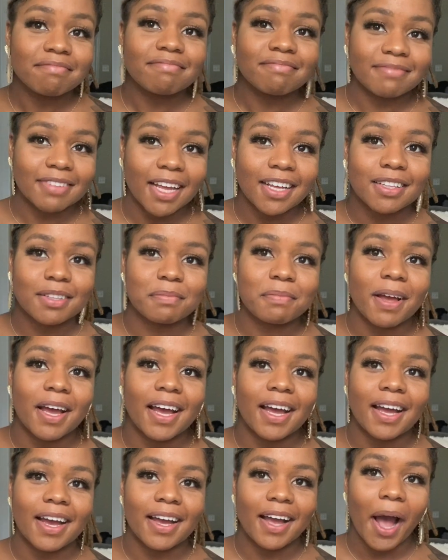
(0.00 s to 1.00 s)
that's
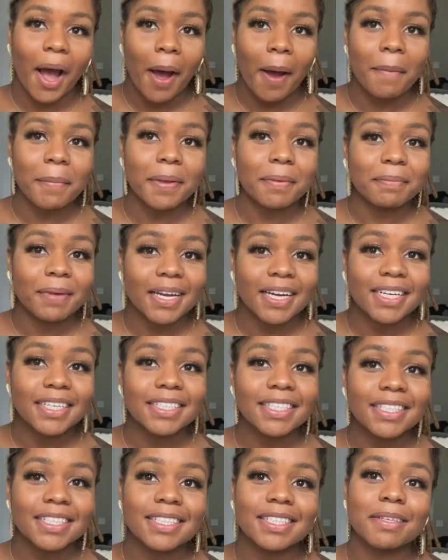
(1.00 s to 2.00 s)
my calming
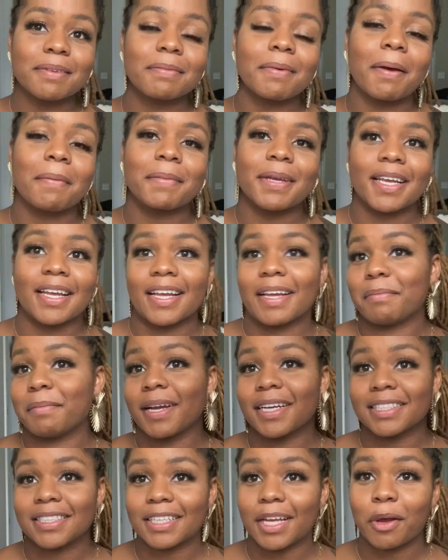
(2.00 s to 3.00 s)
mechanism. I mean, it
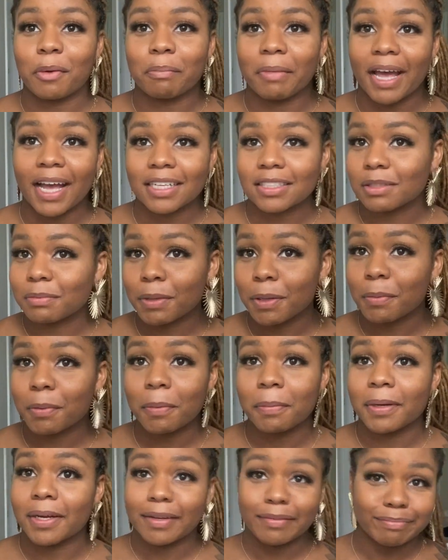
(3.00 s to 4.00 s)
might sound bad to people,
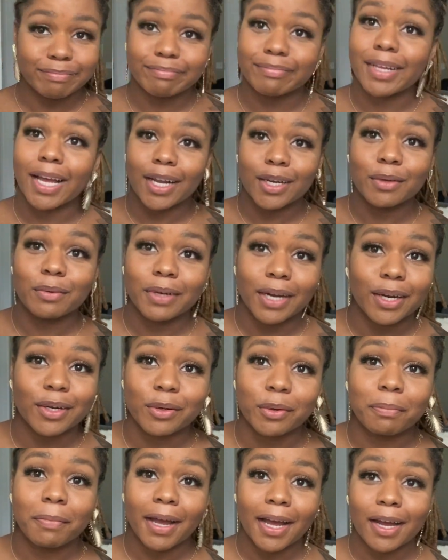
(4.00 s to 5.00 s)
but I do what I
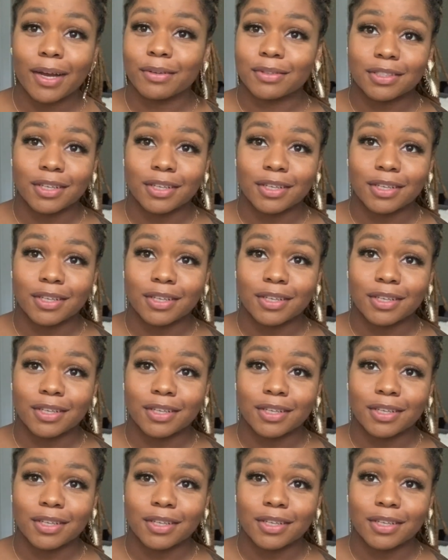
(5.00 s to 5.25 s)
do in my house.